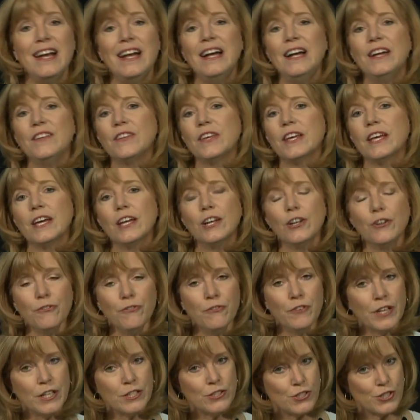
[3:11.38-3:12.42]
The
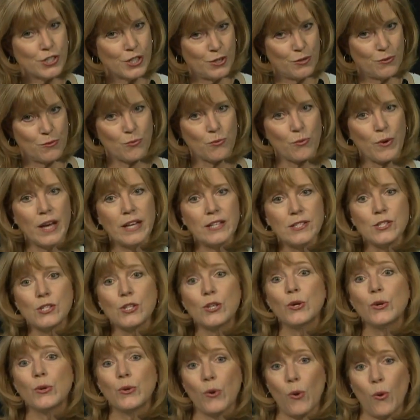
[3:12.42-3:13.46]
intervention
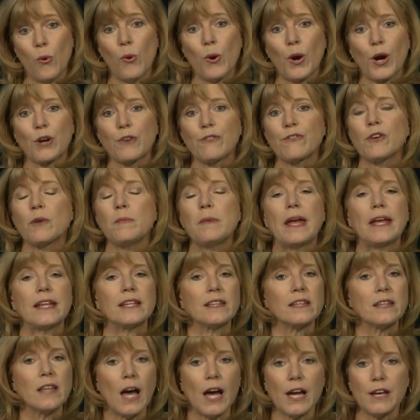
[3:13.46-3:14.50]
rescued Orr from a
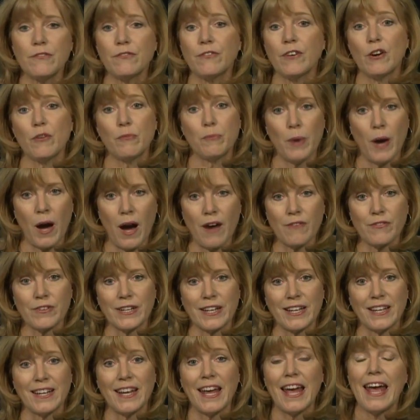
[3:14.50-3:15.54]
life of
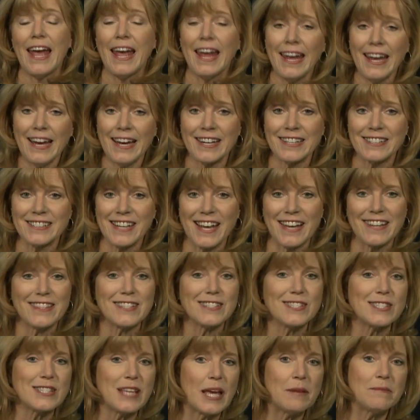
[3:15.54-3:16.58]
poverty, and at the
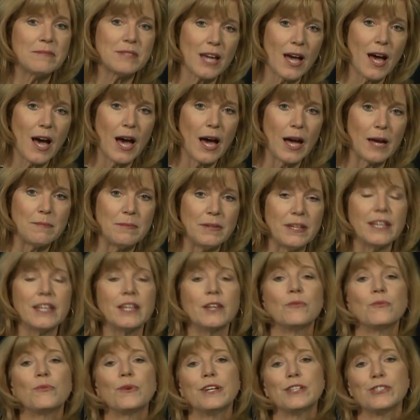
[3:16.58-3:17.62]
same time, it
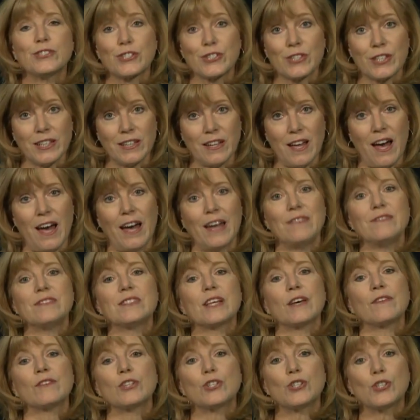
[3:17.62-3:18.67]
enriched the lives
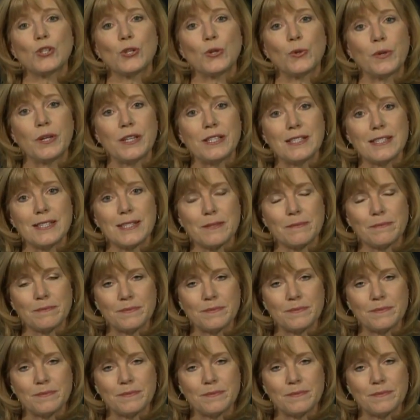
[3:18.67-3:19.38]
of the Tooheys.